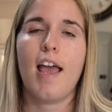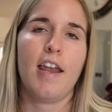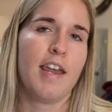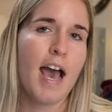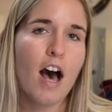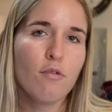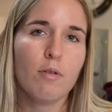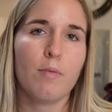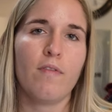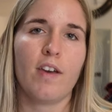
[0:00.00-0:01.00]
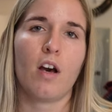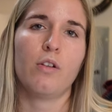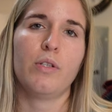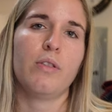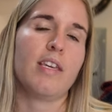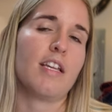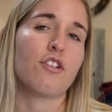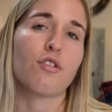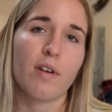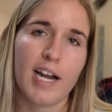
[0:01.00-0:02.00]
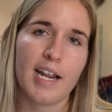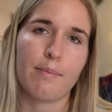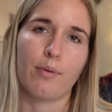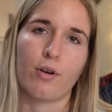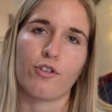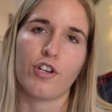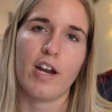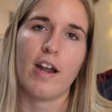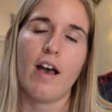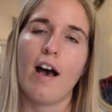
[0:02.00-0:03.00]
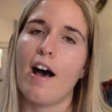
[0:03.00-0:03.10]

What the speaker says: And now we're moving on to the training portion